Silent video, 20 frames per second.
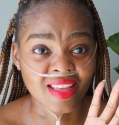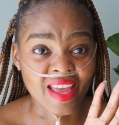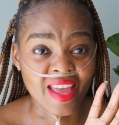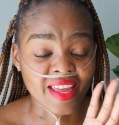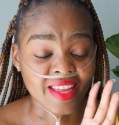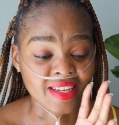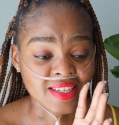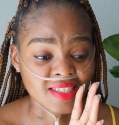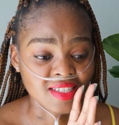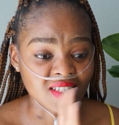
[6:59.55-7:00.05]

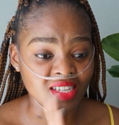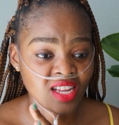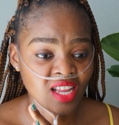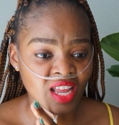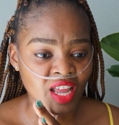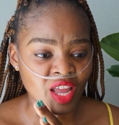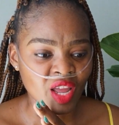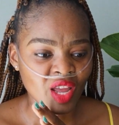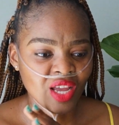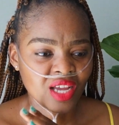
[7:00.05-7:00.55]
and
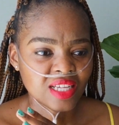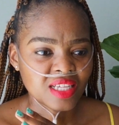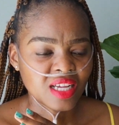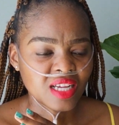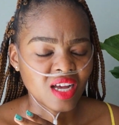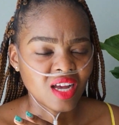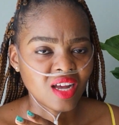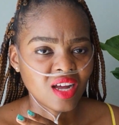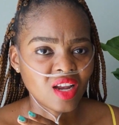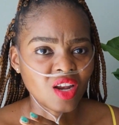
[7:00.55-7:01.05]

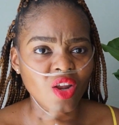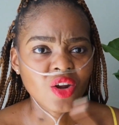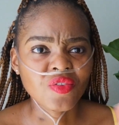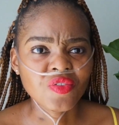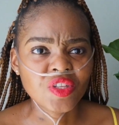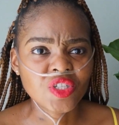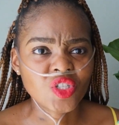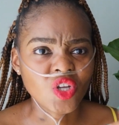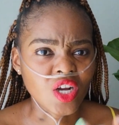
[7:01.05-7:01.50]
a lot of the